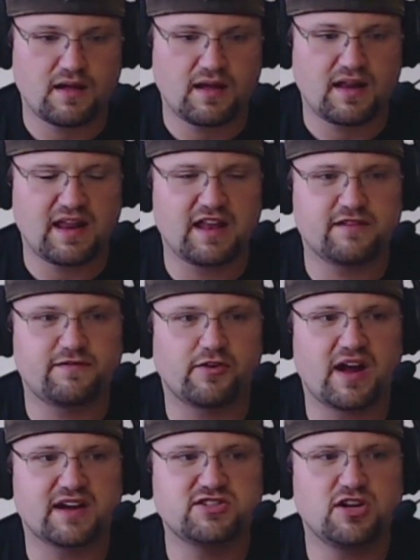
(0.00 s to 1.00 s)
And for
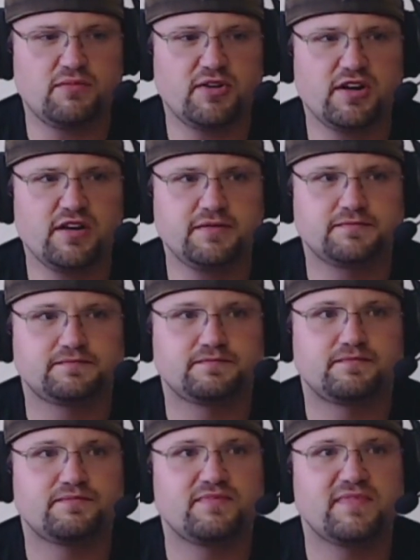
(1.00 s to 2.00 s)
October,
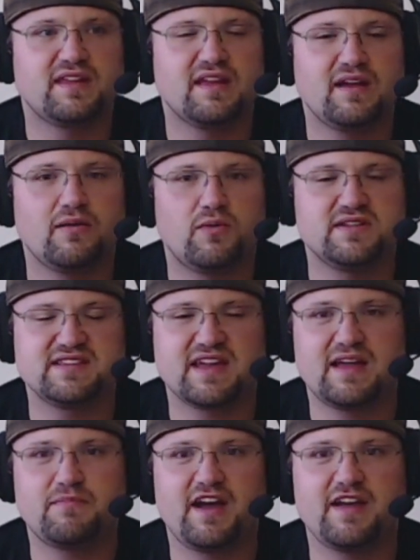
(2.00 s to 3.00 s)
once
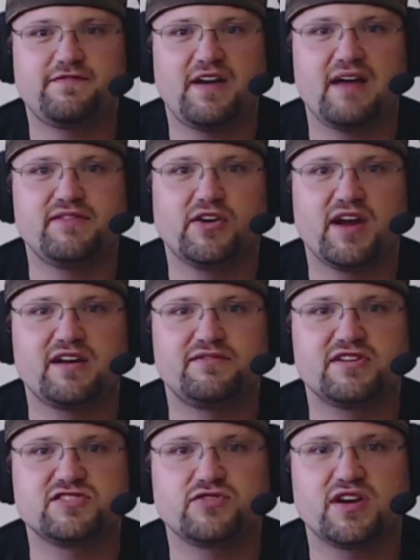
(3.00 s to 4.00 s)
again, my 5-year
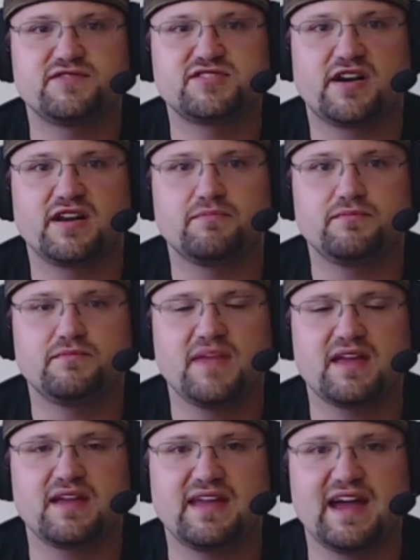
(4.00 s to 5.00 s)
anniversary of starting
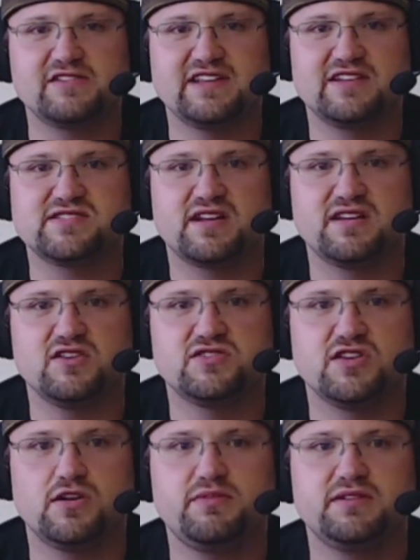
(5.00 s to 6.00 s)
making countdowns on
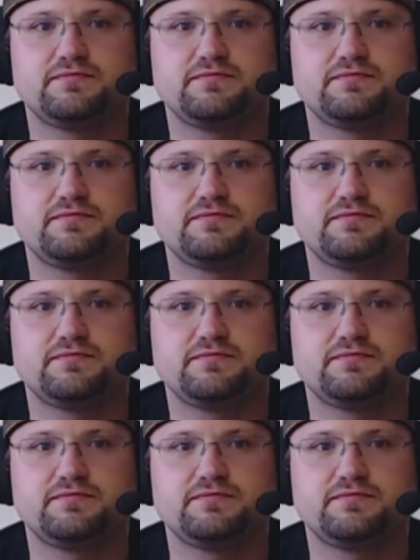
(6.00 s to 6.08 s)
YouTube.